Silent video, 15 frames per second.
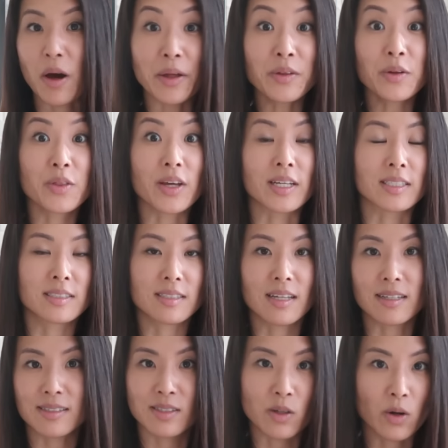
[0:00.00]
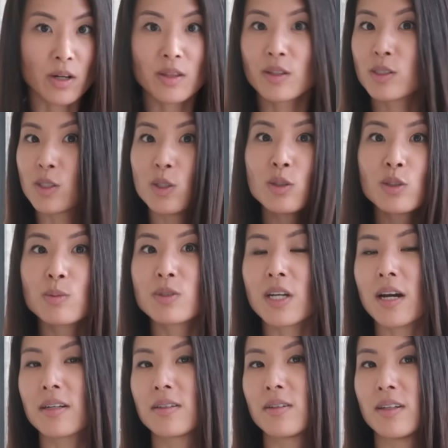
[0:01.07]
other things like starting this YouTube
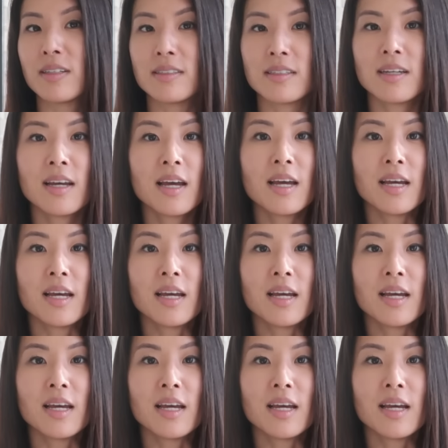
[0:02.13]
channel and